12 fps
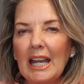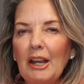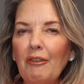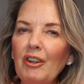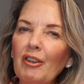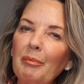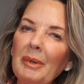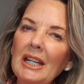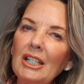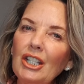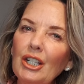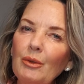if you've
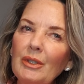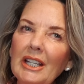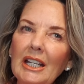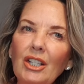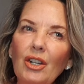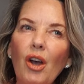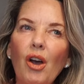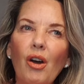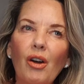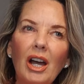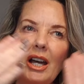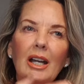been using
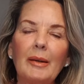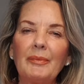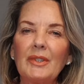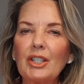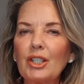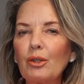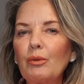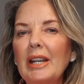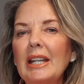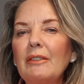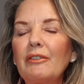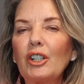your
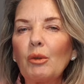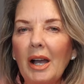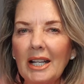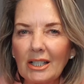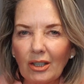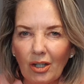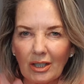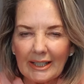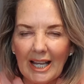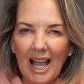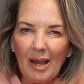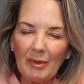screen for quite a long
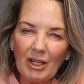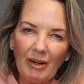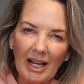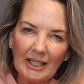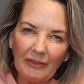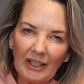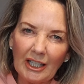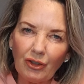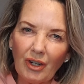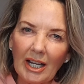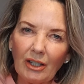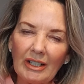time and your eyes are feeling
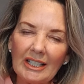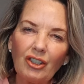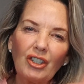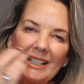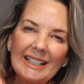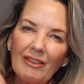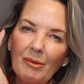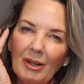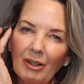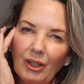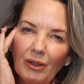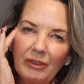dry and gritty, just give them a
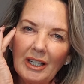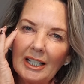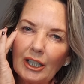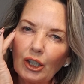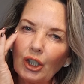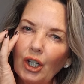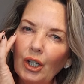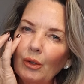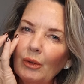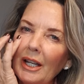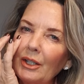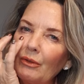lovely little
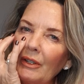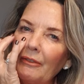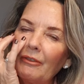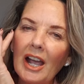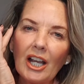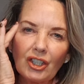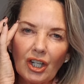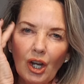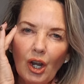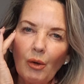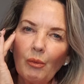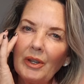cool and refresh
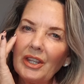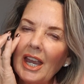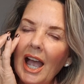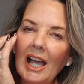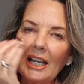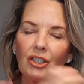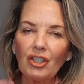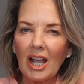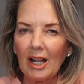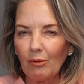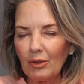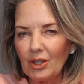with the eye
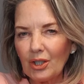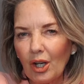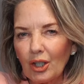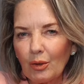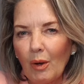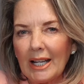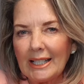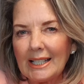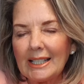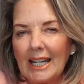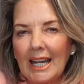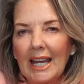gel once or twice a
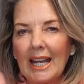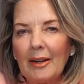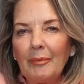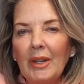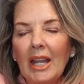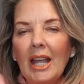day,